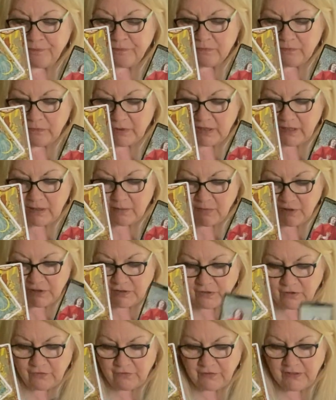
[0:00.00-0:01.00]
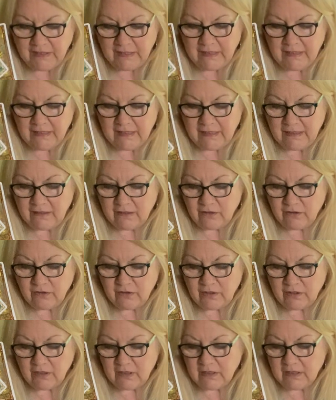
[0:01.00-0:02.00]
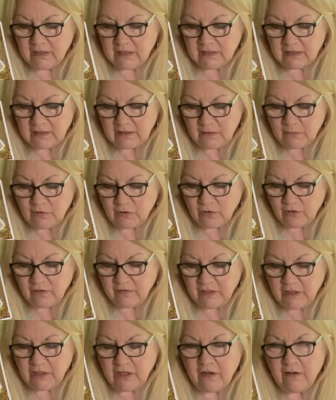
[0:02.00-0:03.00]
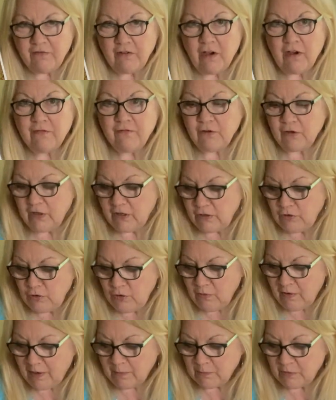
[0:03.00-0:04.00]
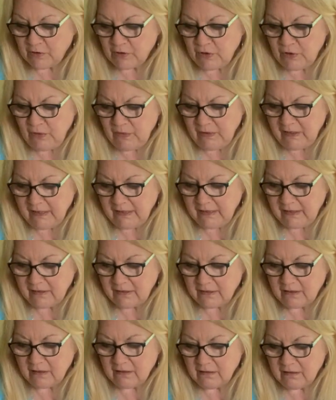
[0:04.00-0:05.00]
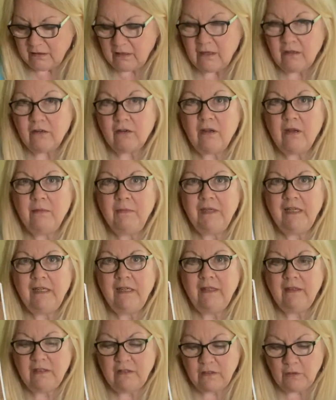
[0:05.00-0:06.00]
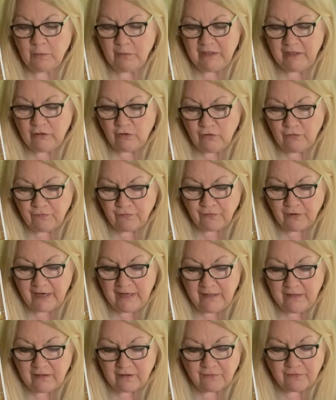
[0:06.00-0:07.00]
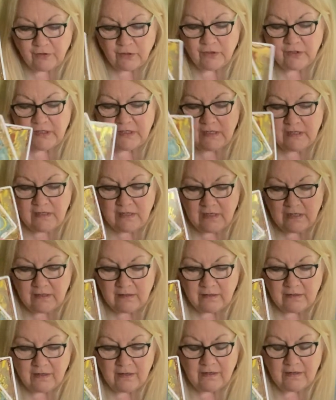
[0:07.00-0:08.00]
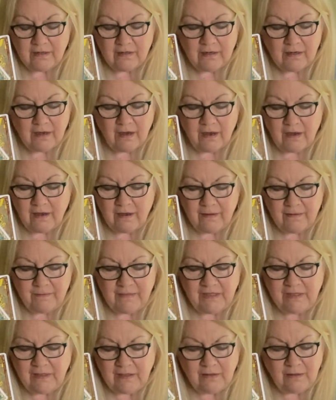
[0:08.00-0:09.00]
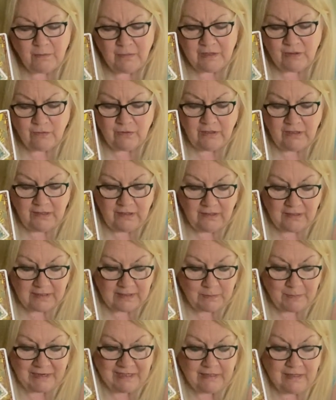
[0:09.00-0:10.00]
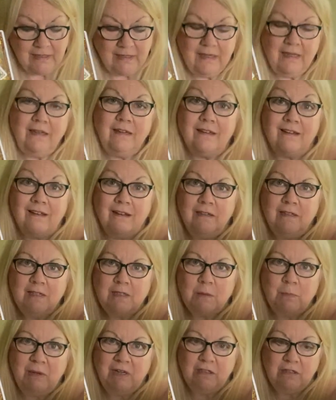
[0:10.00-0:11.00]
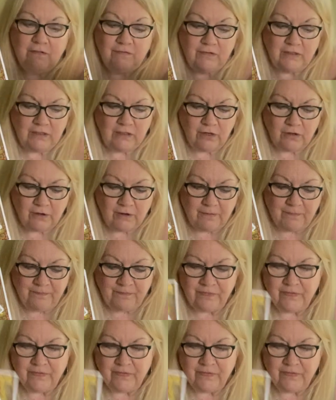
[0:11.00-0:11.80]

But I'm also feeling like there's some sort of a love offer and new opportunities that are coming in. This will be a new friend at first, and then um, this is somebody really unexpected. Again, unexpected visitor.